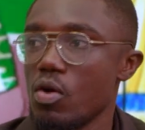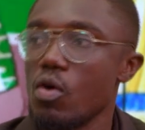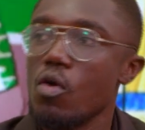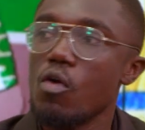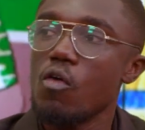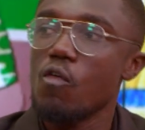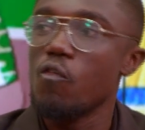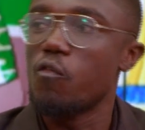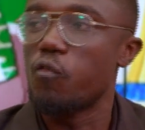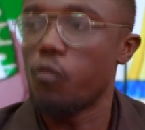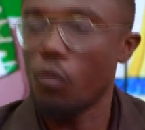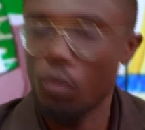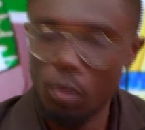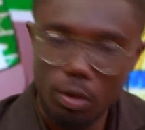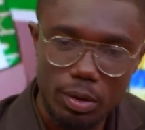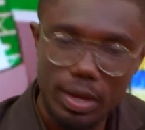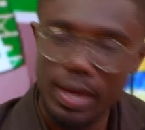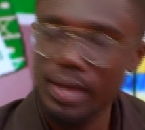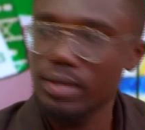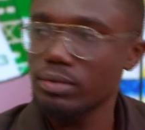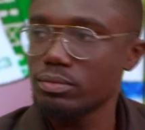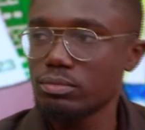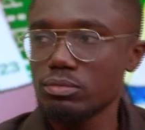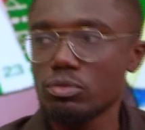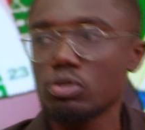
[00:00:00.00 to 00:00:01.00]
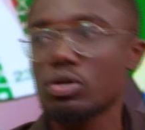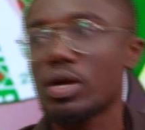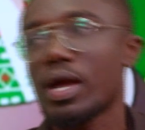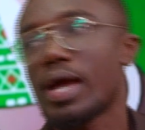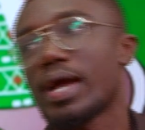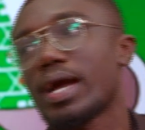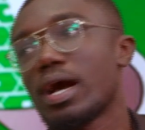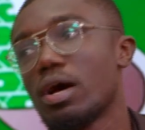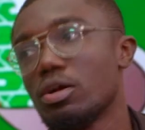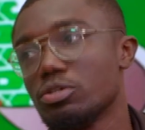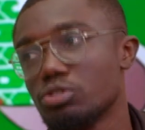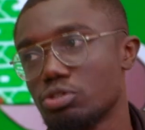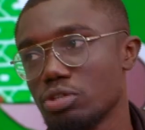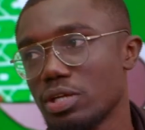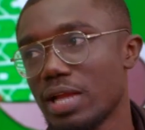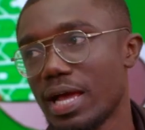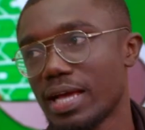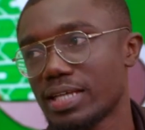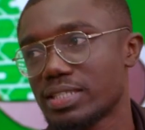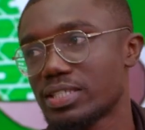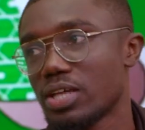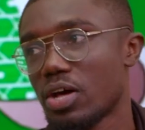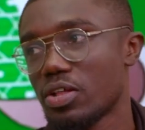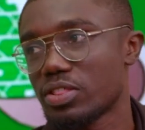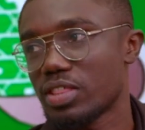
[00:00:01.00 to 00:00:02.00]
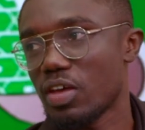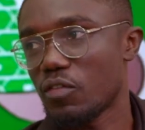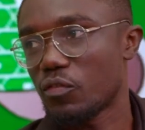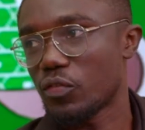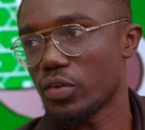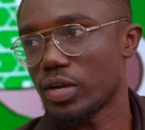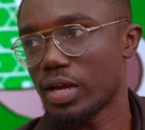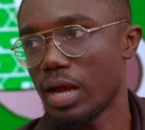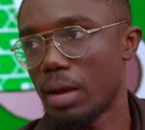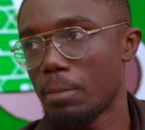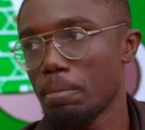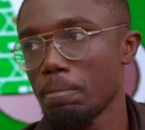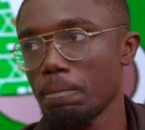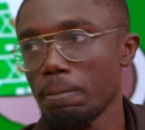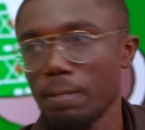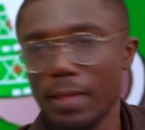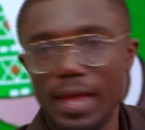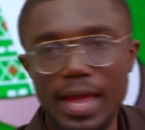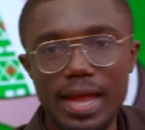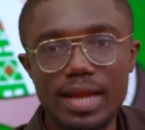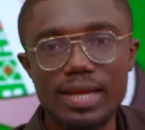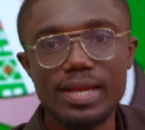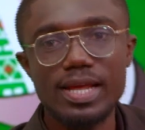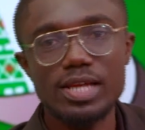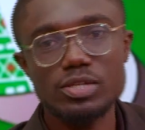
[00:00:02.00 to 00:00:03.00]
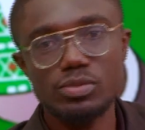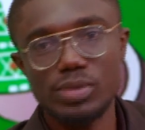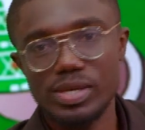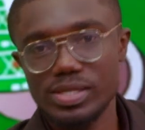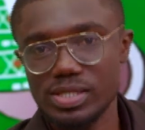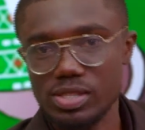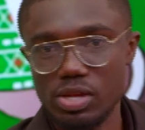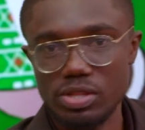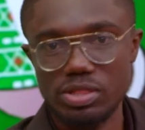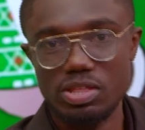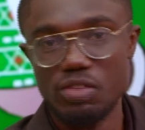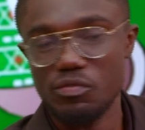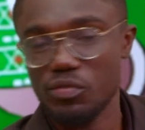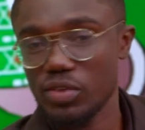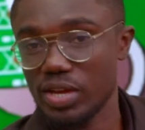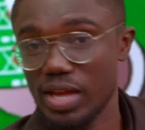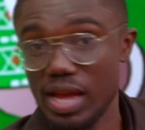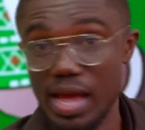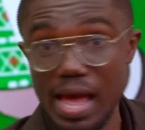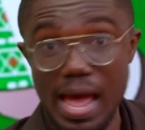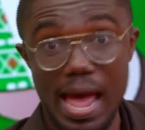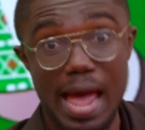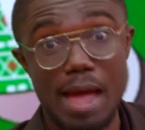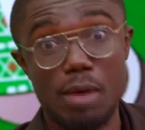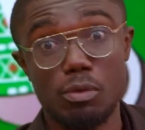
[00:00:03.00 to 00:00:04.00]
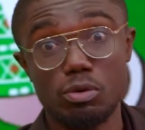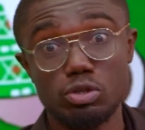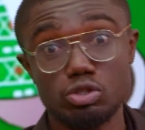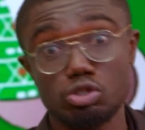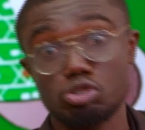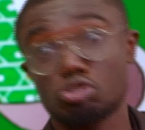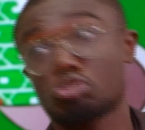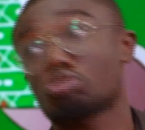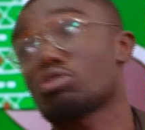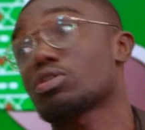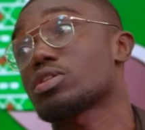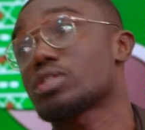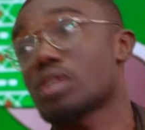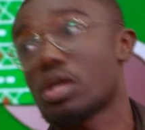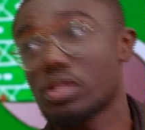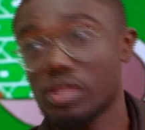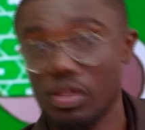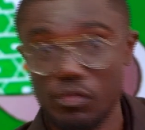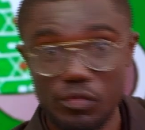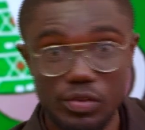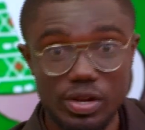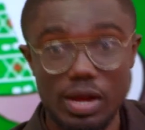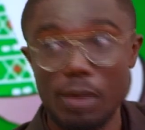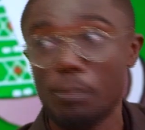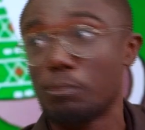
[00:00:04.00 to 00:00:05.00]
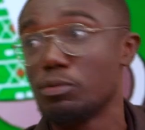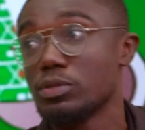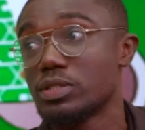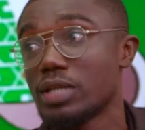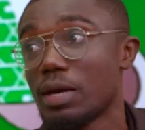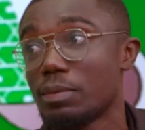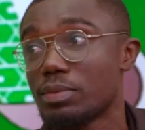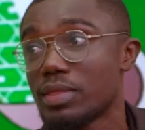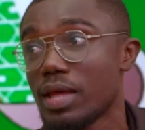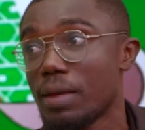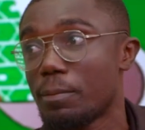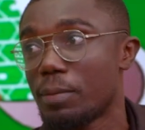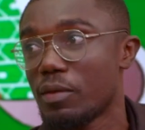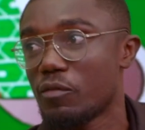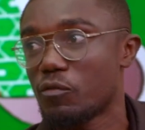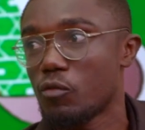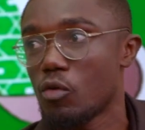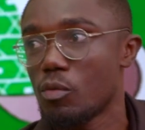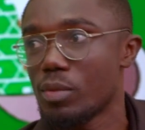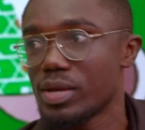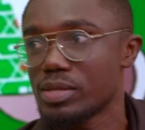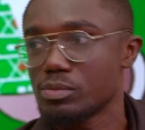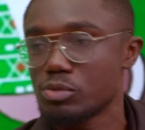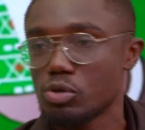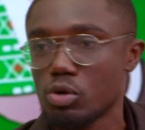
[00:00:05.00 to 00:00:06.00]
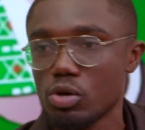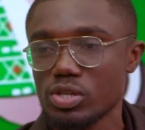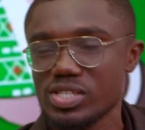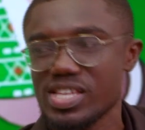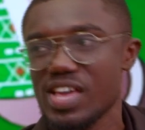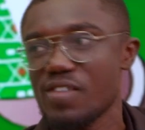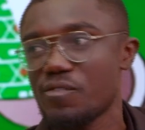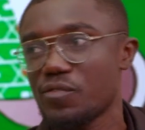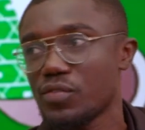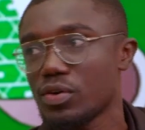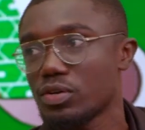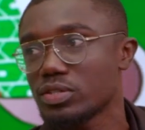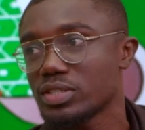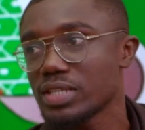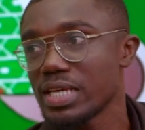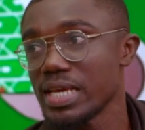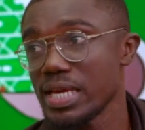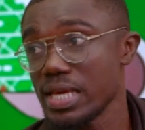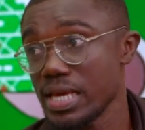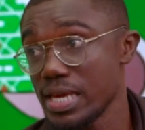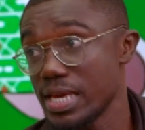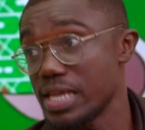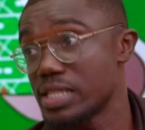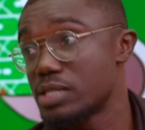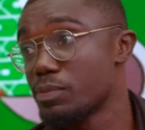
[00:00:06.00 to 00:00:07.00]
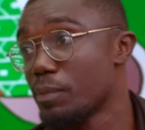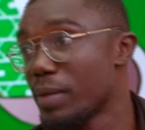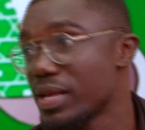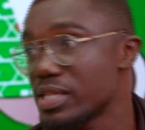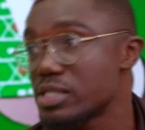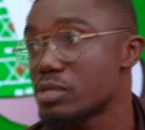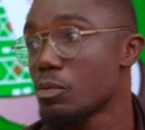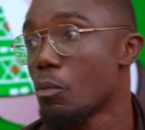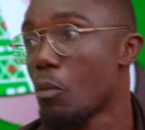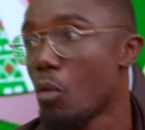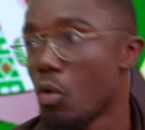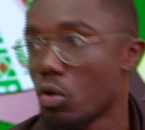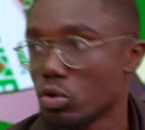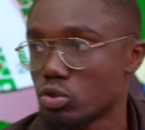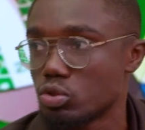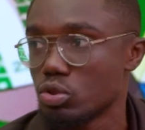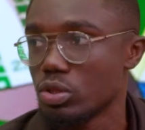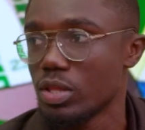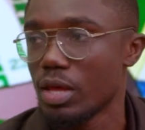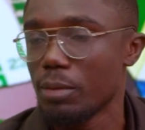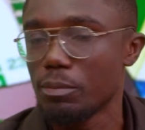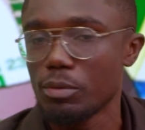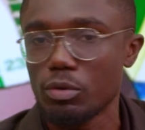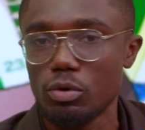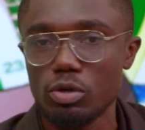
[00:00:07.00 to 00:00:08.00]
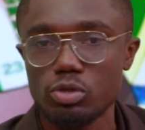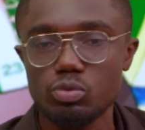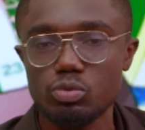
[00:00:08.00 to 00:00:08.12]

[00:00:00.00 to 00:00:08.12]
for, and look at a country like South Africa. And that's why South Africa, I was shocked South Africa put up that performance because I felt it meant more to them because